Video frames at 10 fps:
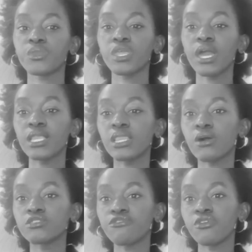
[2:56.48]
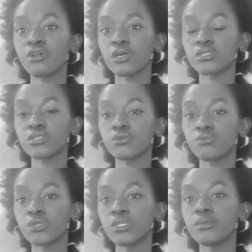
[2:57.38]
allows for us to
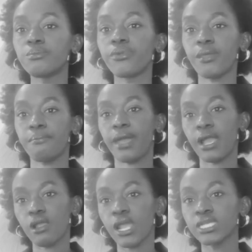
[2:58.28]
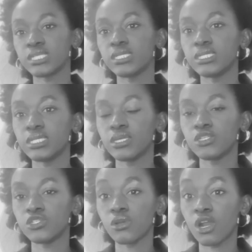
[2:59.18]
really bring back our identity
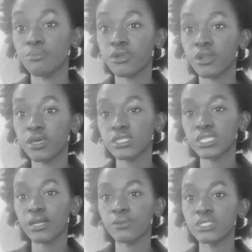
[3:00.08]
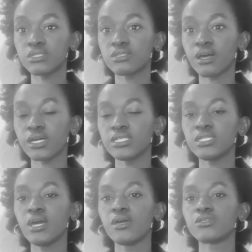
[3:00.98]
into our products that we design.
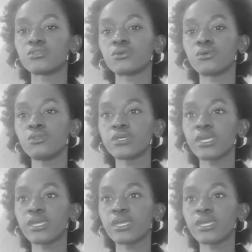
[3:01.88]
So looking